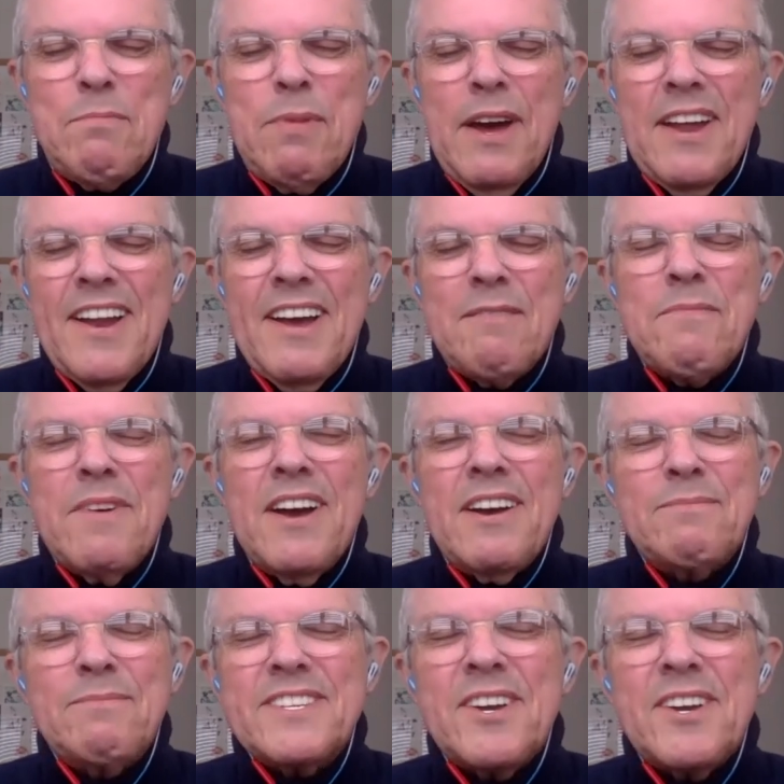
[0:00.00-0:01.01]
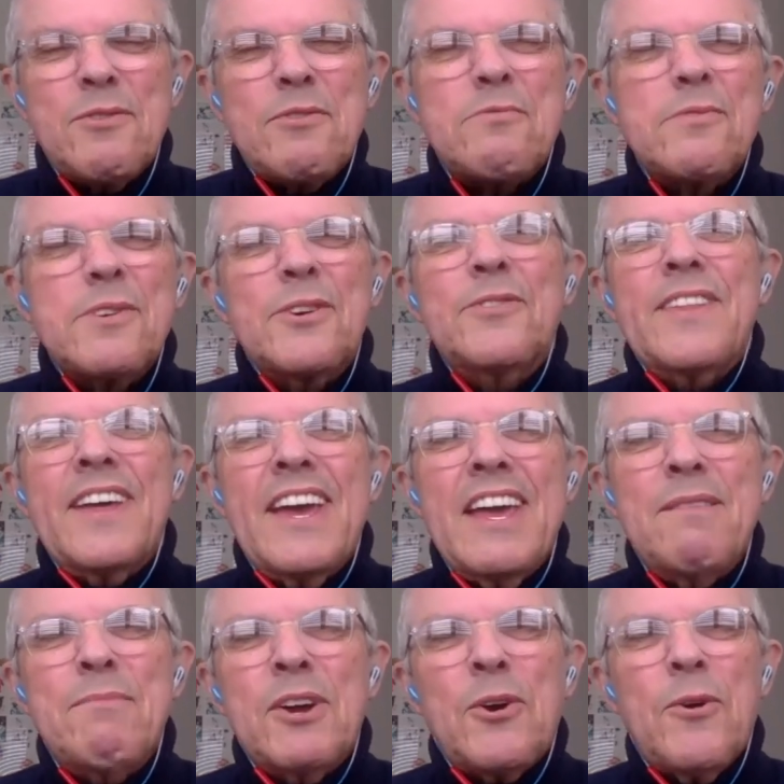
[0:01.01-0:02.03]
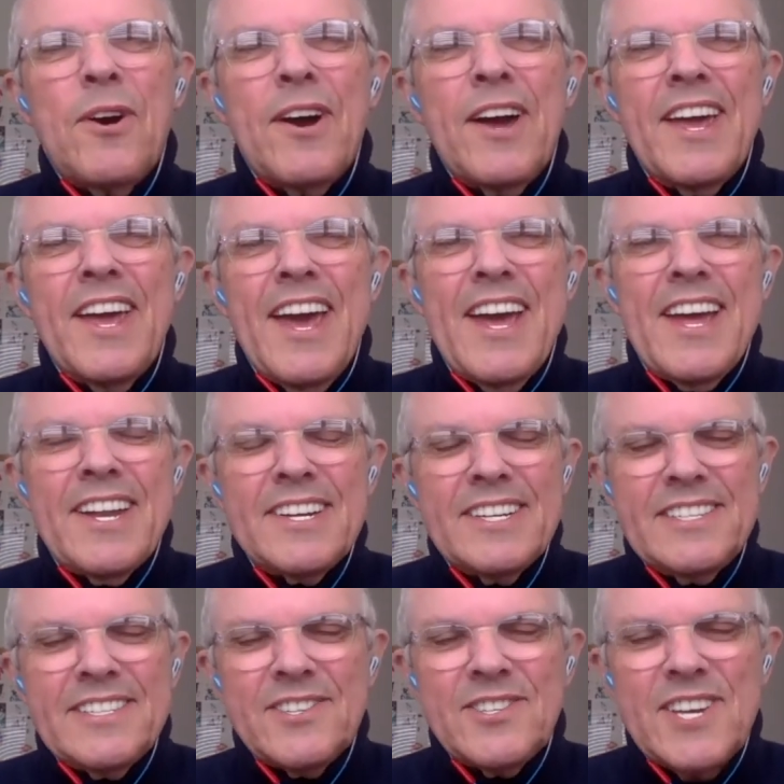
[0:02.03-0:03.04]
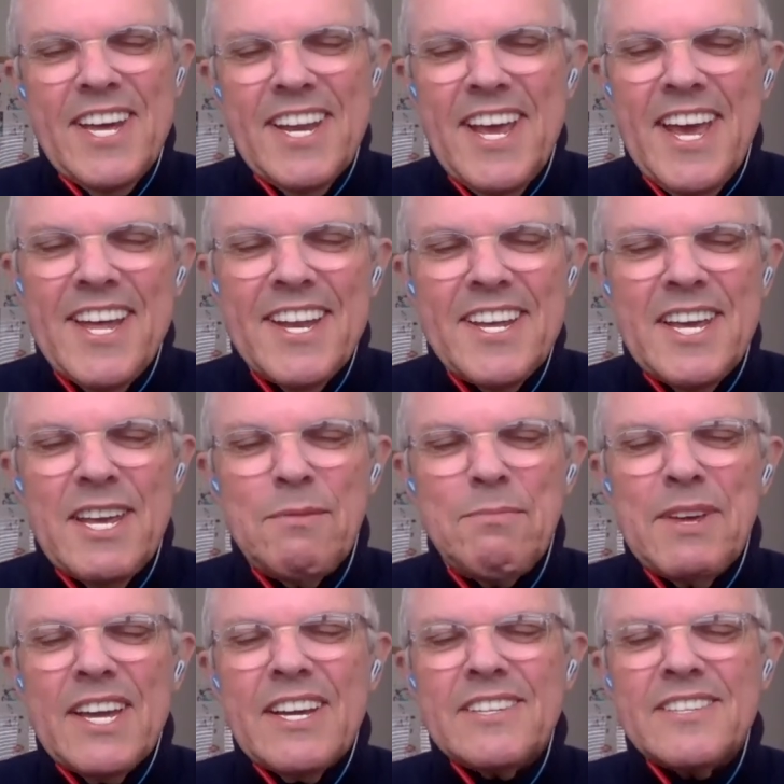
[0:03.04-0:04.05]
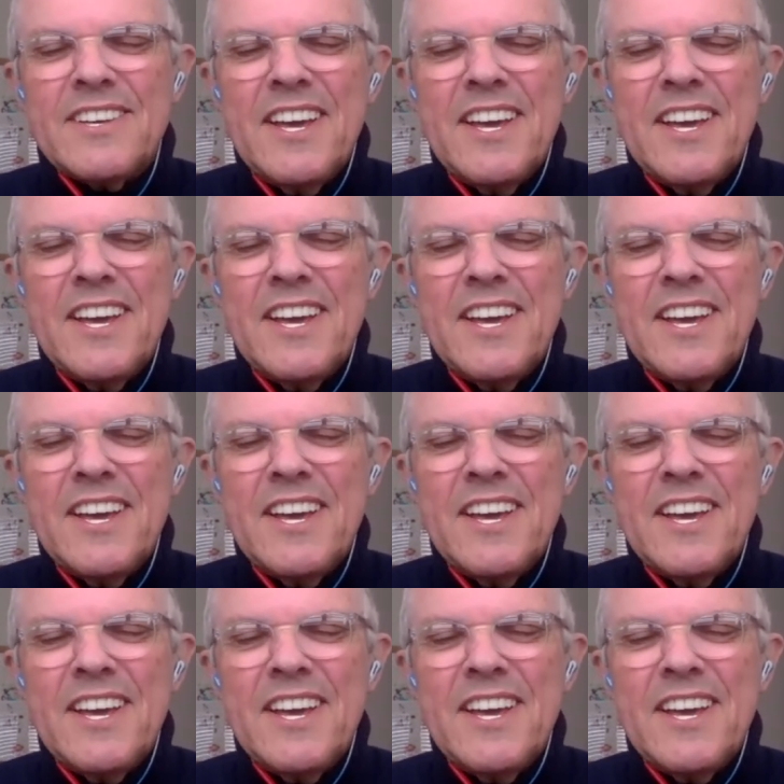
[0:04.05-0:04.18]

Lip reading: but I'm so thrilled that Emma Quay and Lisa Shanahan are here, because